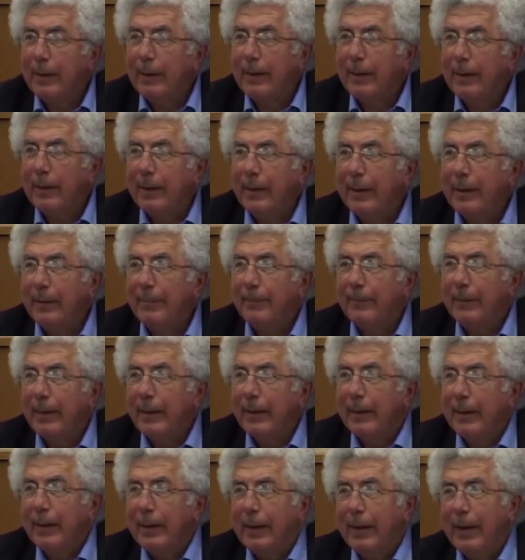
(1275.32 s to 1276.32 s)

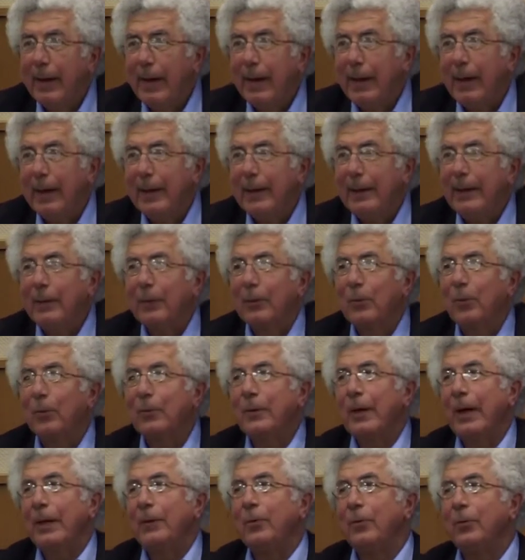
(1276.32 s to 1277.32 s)
I
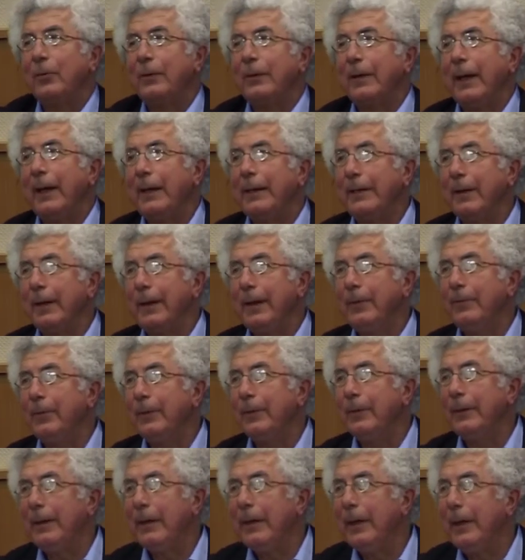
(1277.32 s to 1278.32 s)
thought I could take the
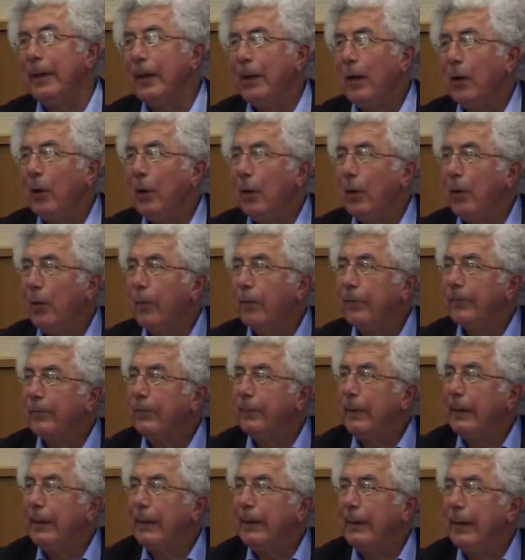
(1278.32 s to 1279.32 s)
liberty of
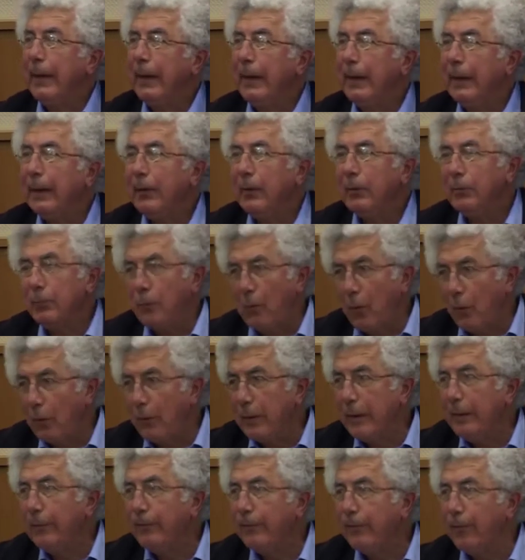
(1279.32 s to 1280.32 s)
speaking
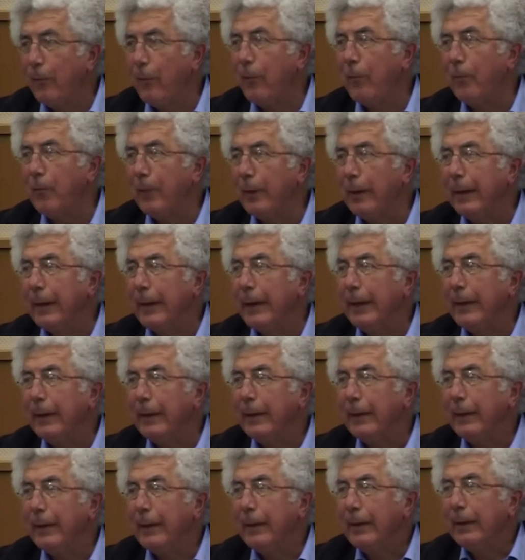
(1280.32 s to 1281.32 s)
more informally
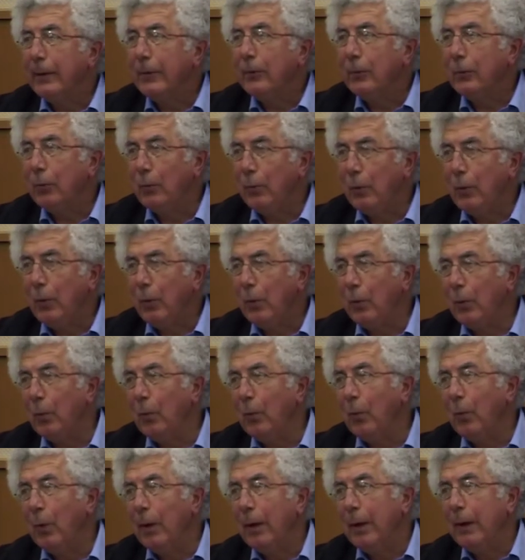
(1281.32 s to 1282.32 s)
to
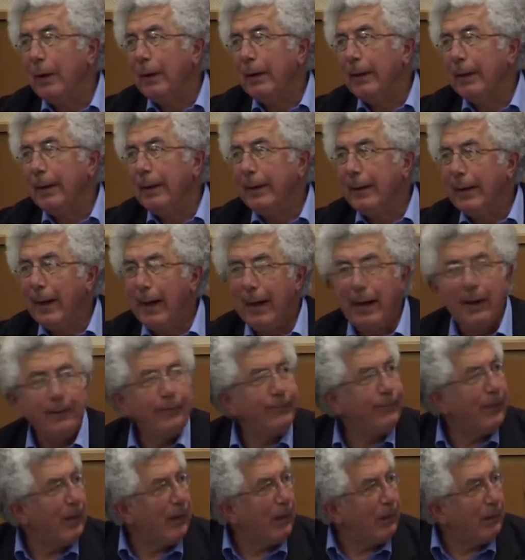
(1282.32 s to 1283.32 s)
you in the
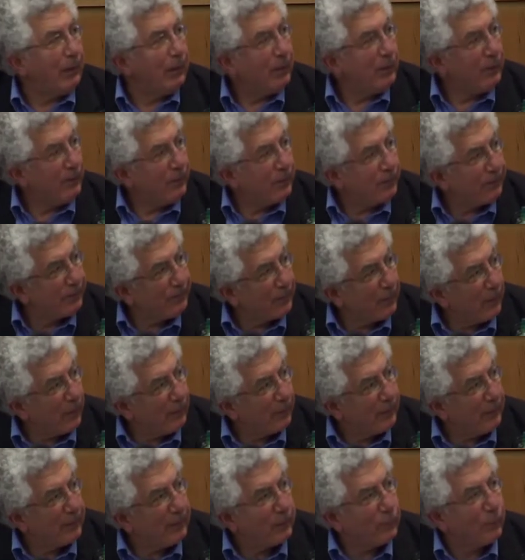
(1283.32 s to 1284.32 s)
half hour or so
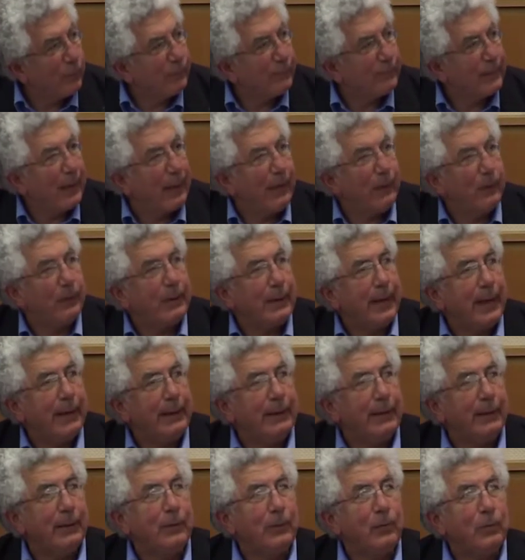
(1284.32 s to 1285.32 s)
that was
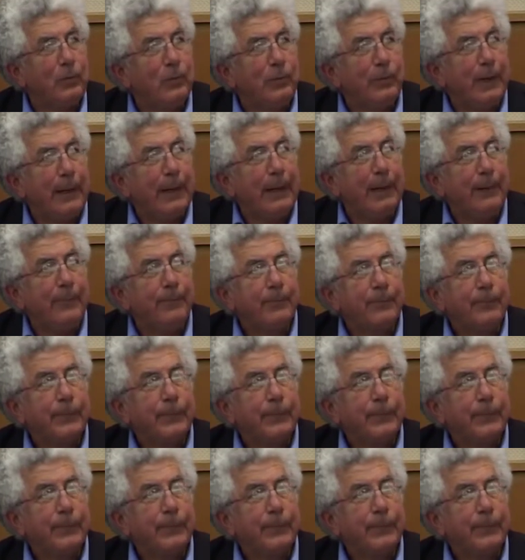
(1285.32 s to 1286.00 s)
allocated to me,